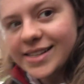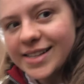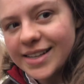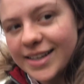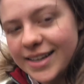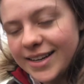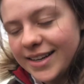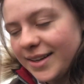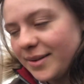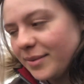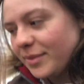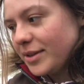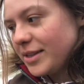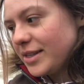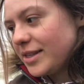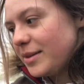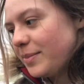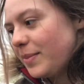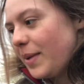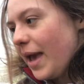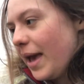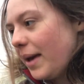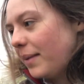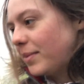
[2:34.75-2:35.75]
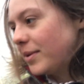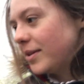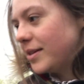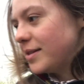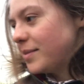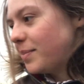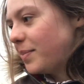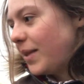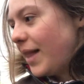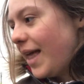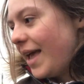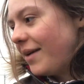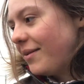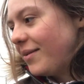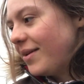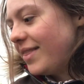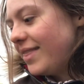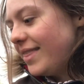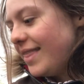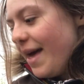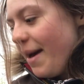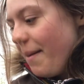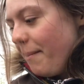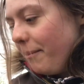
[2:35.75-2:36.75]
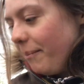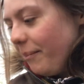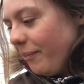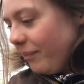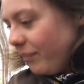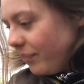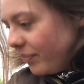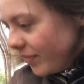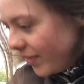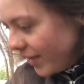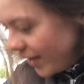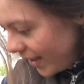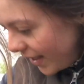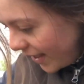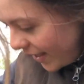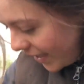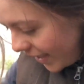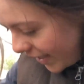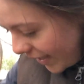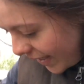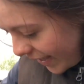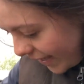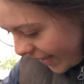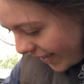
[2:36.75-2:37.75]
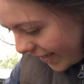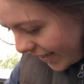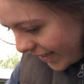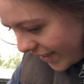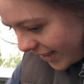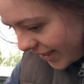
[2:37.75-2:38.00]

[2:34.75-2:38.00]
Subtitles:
and he wants to be able to play with them. Hey?